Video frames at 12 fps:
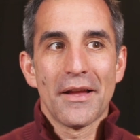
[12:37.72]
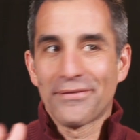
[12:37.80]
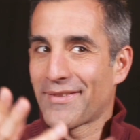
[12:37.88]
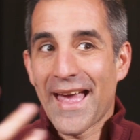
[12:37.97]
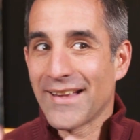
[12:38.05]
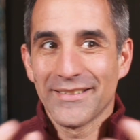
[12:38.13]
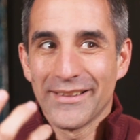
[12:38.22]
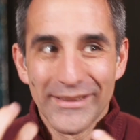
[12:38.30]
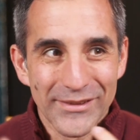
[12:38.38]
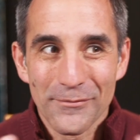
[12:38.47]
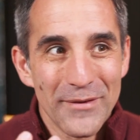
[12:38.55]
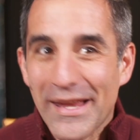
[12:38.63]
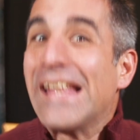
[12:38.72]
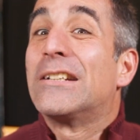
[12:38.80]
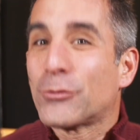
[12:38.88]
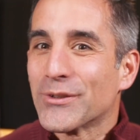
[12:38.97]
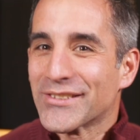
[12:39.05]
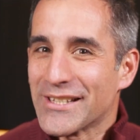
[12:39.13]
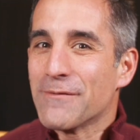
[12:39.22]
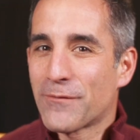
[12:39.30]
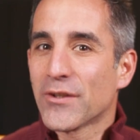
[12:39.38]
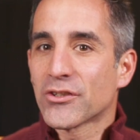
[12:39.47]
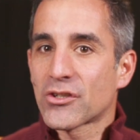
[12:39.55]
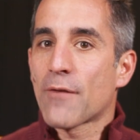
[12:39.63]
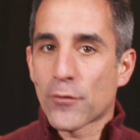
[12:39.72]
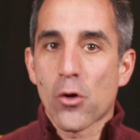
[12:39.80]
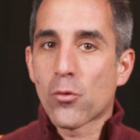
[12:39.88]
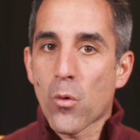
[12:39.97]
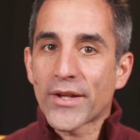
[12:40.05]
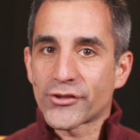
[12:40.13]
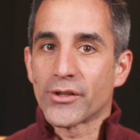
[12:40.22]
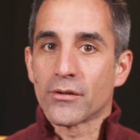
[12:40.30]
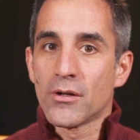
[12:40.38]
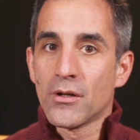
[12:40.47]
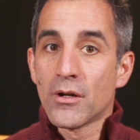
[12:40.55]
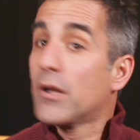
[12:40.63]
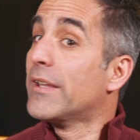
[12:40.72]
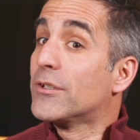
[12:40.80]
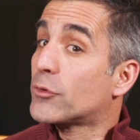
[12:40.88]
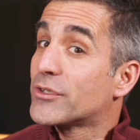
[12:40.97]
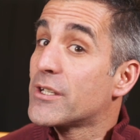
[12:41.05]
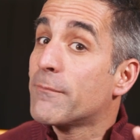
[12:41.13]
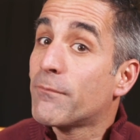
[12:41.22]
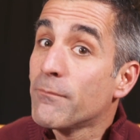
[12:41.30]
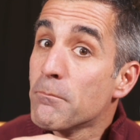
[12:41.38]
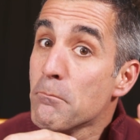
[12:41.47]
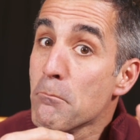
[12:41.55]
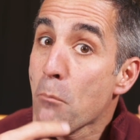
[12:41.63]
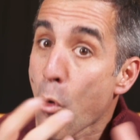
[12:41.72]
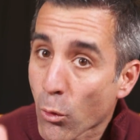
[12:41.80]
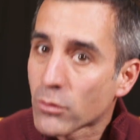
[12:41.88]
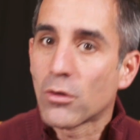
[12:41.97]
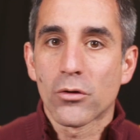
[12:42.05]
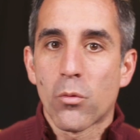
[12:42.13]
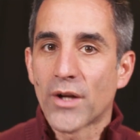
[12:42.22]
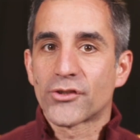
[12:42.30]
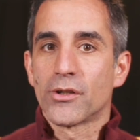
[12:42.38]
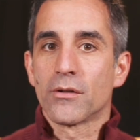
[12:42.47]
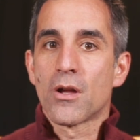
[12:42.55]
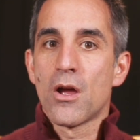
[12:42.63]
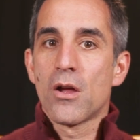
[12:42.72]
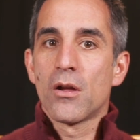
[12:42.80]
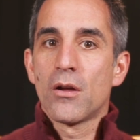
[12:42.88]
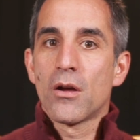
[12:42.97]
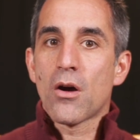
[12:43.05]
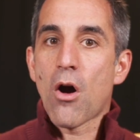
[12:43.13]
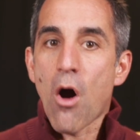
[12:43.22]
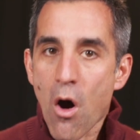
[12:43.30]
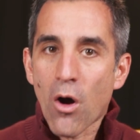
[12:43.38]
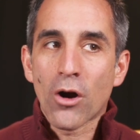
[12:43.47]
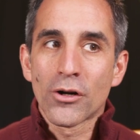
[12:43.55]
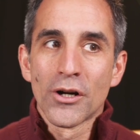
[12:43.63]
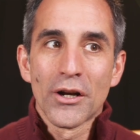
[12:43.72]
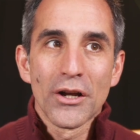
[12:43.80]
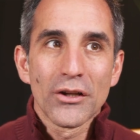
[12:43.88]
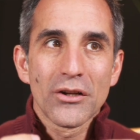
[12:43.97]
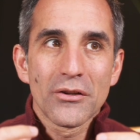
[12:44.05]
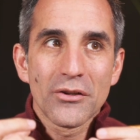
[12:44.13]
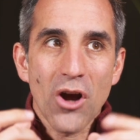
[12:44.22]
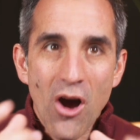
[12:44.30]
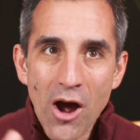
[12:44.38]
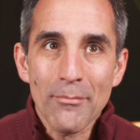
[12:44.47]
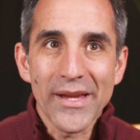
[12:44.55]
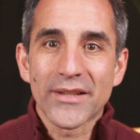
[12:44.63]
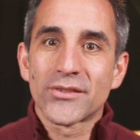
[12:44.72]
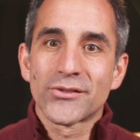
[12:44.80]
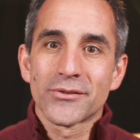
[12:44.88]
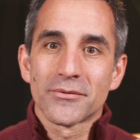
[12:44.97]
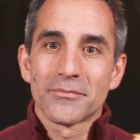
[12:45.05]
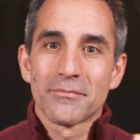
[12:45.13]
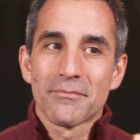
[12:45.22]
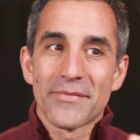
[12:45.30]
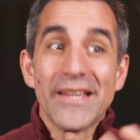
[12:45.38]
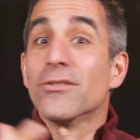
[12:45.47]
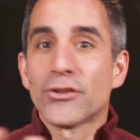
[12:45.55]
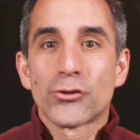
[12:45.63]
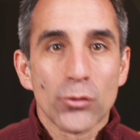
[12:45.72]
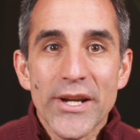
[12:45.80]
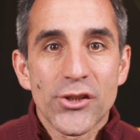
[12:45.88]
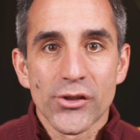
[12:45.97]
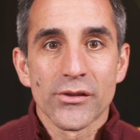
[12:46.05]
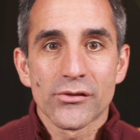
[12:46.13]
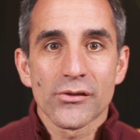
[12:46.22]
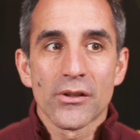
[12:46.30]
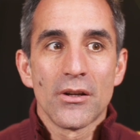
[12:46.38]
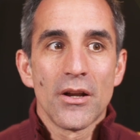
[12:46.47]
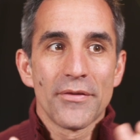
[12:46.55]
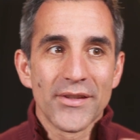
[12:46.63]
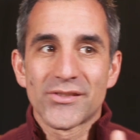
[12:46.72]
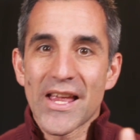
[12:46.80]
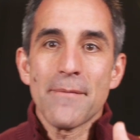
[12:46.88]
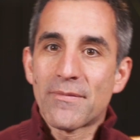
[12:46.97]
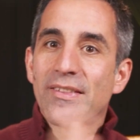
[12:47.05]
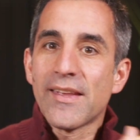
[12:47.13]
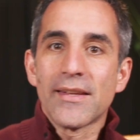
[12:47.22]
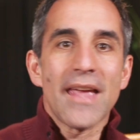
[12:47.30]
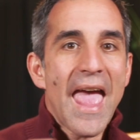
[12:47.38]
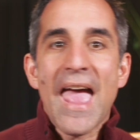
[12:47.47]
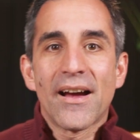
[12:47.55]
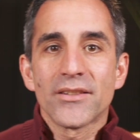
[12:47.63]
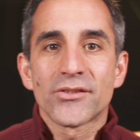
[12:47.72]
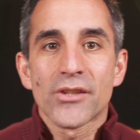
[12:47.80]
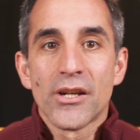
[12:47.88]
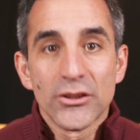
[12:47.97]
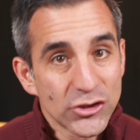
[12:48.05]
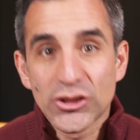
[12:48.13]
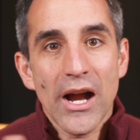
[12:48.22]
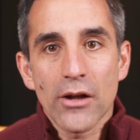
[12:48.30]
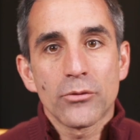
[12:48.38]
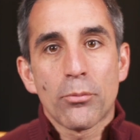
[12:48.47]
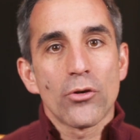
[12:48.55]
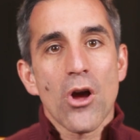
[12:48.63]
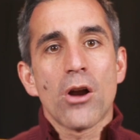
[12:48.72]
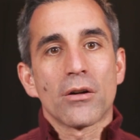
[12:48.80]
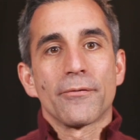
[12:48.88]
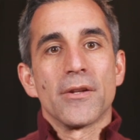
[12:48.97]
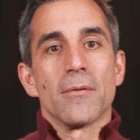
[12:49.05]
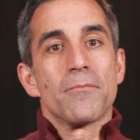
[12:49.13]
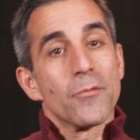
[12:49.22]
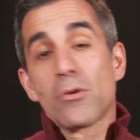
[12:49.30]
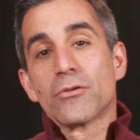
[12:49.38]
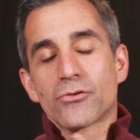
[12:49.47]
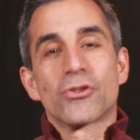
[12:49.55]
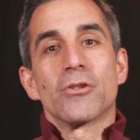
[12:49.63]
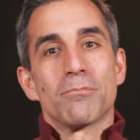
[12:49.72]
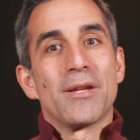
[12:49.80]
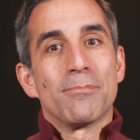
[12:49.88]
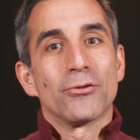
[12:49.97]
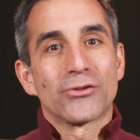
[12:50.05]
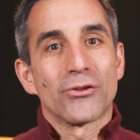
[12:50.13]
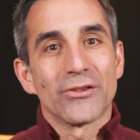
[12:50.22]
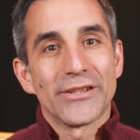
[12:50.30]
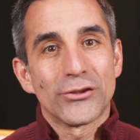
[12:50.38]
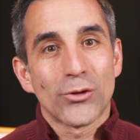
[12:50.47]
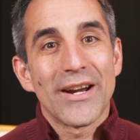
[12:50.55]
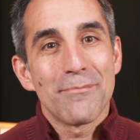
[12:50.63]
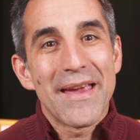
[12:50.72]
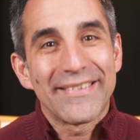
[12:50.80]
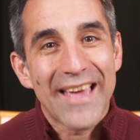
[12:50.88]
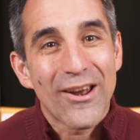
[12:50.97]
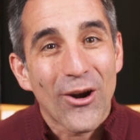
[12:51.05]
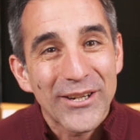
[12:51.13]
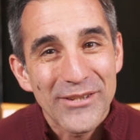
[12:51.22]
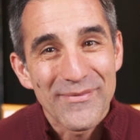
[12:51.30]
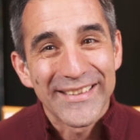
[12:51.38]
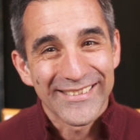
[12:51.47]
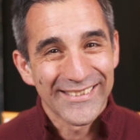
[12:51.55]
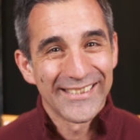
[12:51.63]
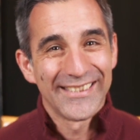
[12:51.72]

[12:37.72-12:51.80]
That is an interesting philosophical question, an interesting moral question. Are comics, illustrations, the same thing as child pornography? Well, certain people certainly try to make that argument.